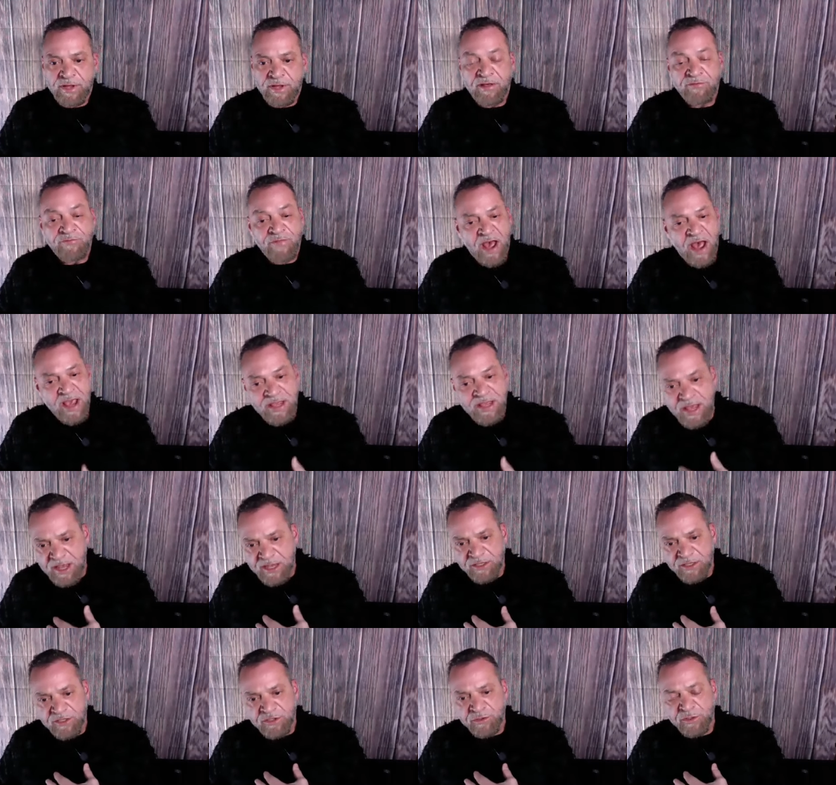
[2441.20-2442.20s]
If I
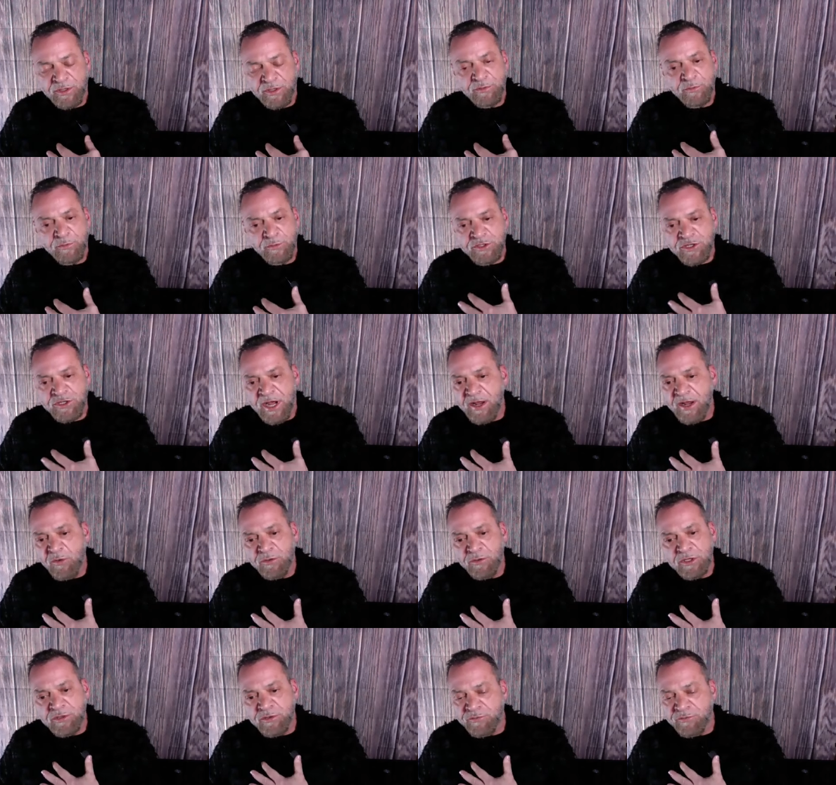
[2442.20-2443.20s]
can't do it, which I
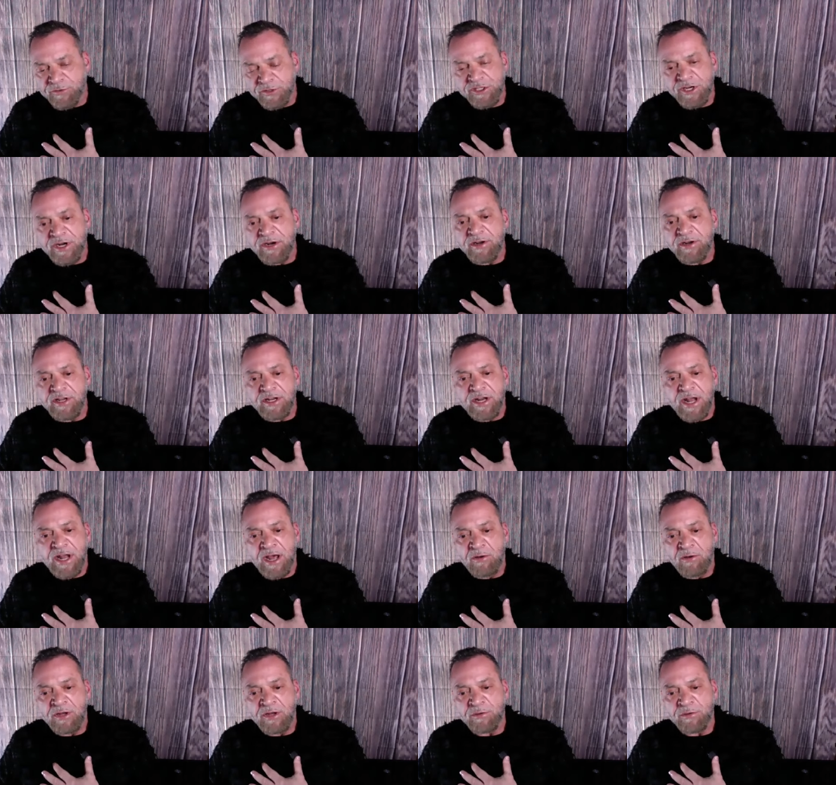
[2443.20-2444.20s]
only do for charity
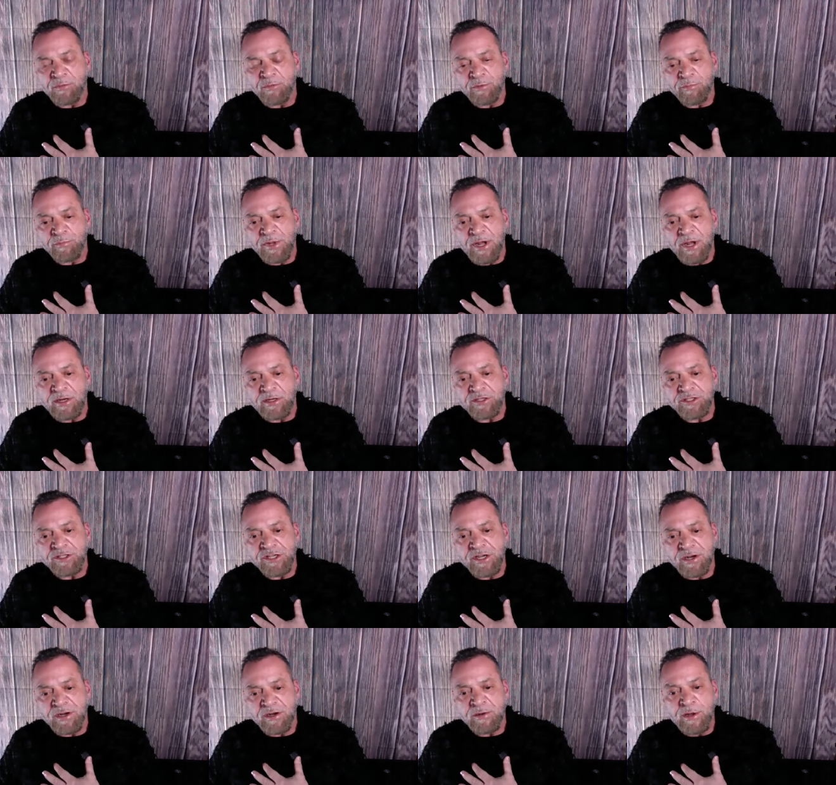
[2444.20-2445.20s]
now, I don't work behind a
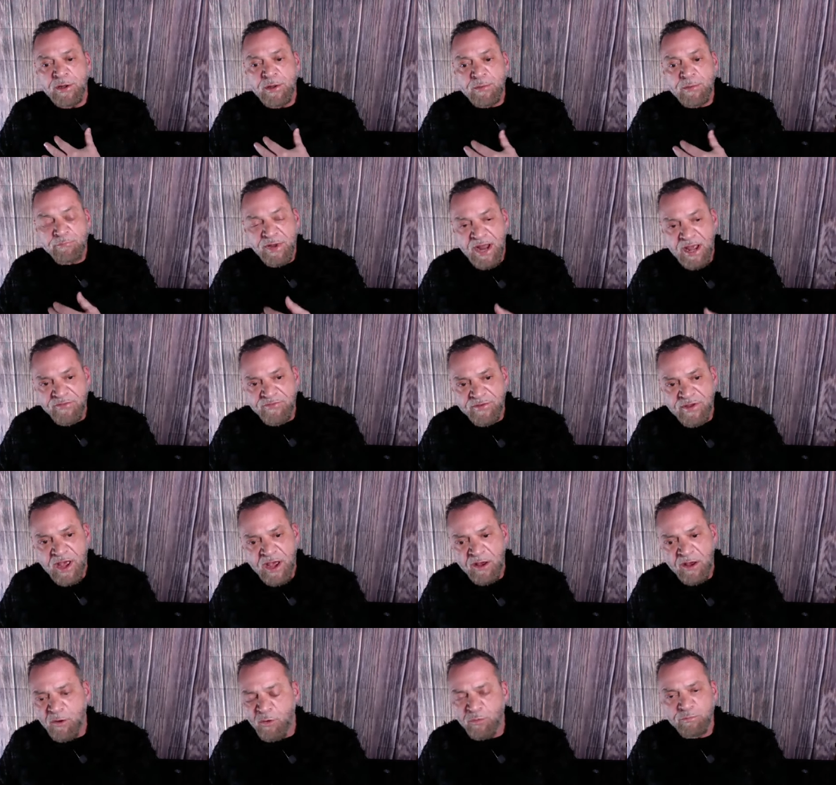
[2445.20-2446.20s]
chair, but I've
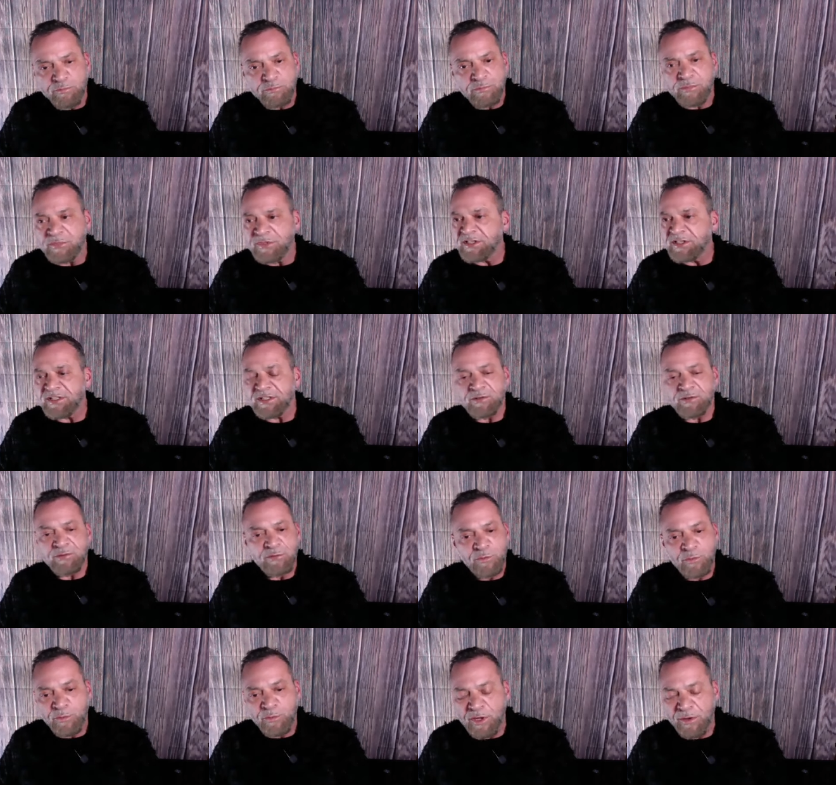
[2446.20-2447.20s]
got, oh, listen,
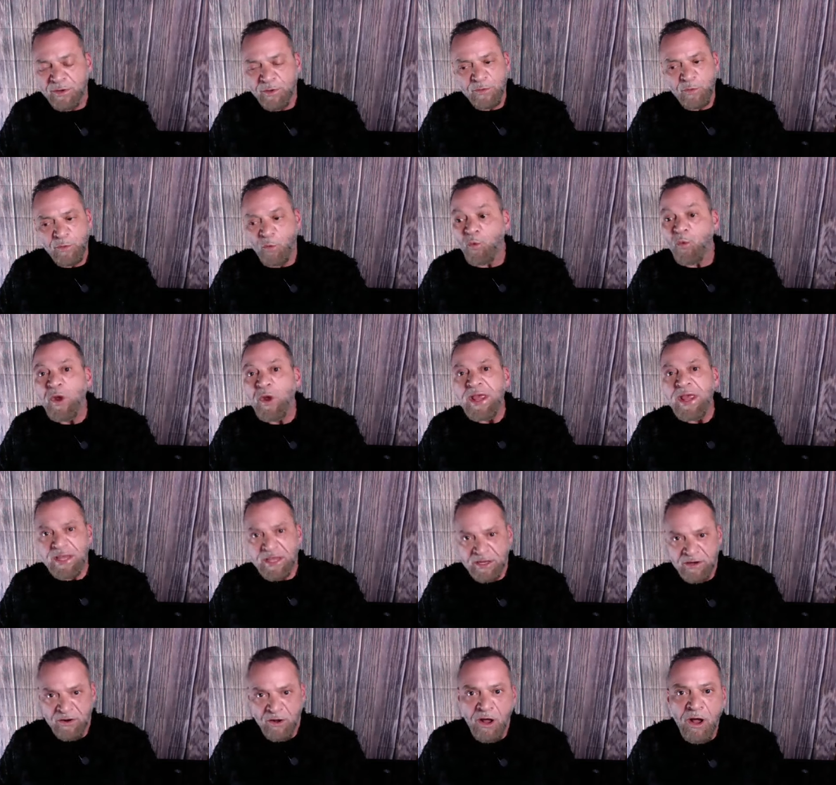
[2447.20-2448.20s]
we
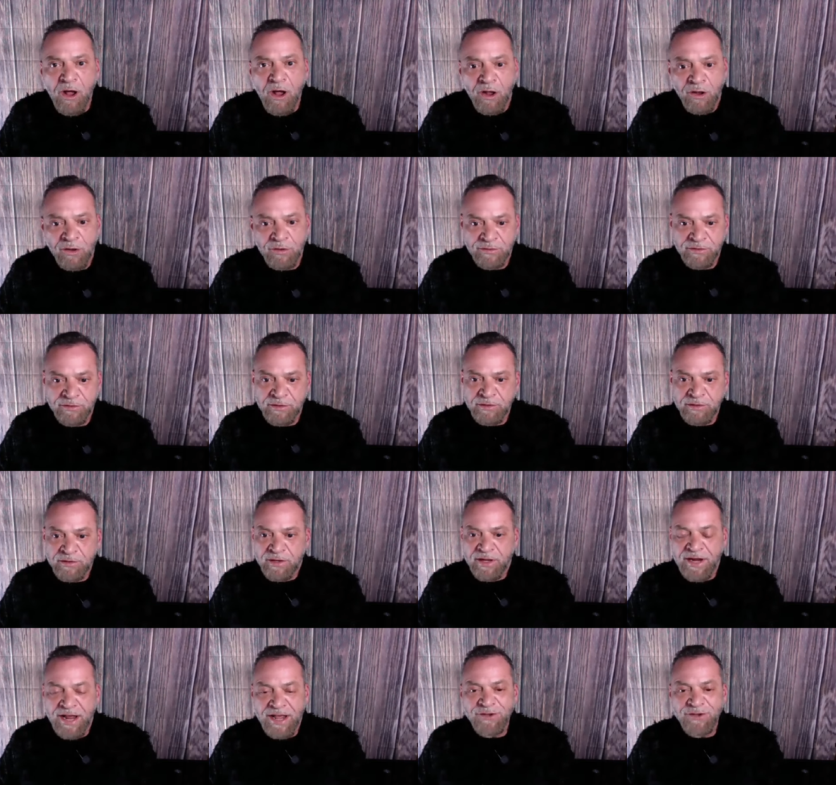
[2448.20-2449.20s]
can all.
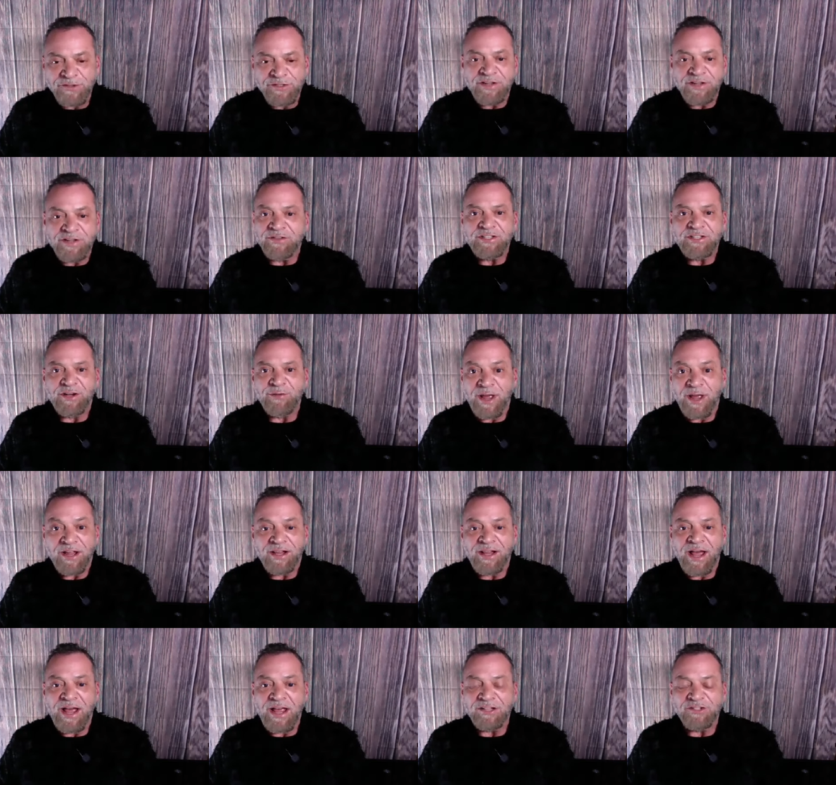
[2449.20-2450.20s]
And I used to even tell my
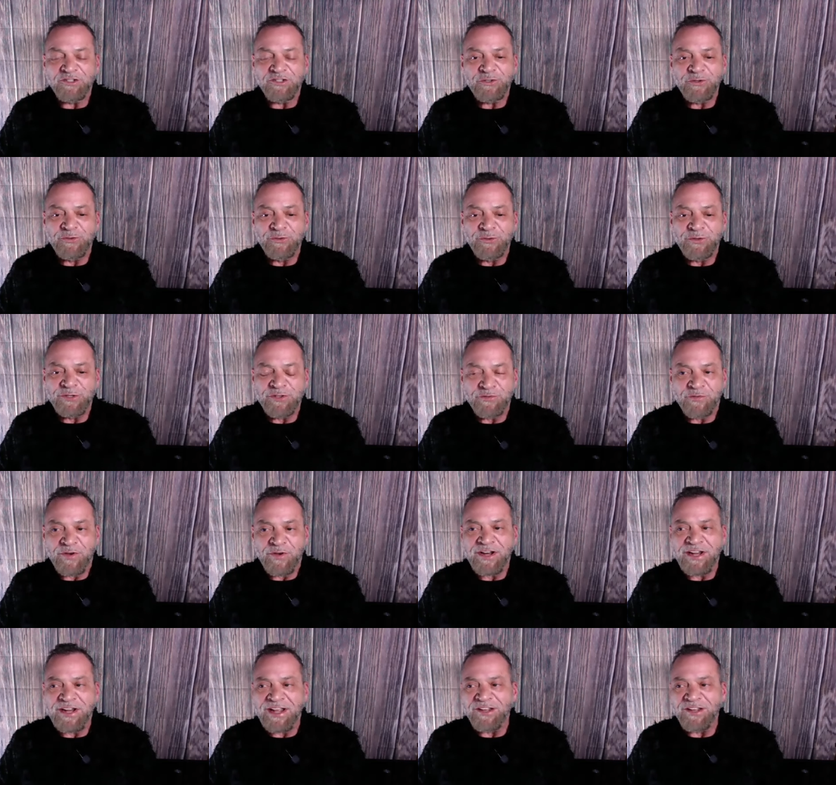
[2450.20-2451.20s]
clients too, it's
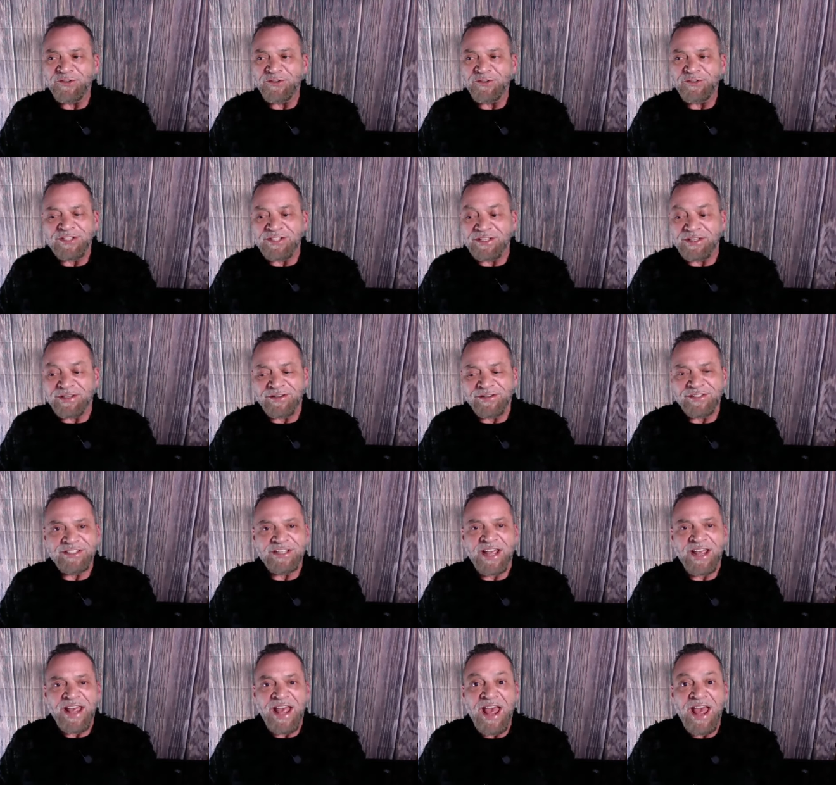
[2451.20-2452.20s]
funny, I used to sit there and
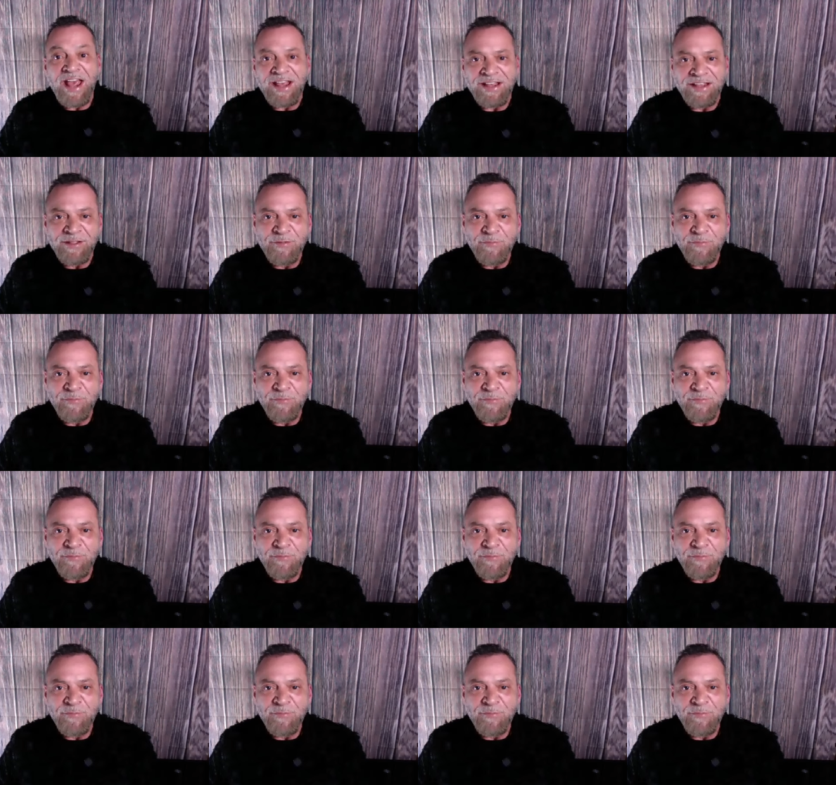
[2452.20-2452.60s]
say, hey,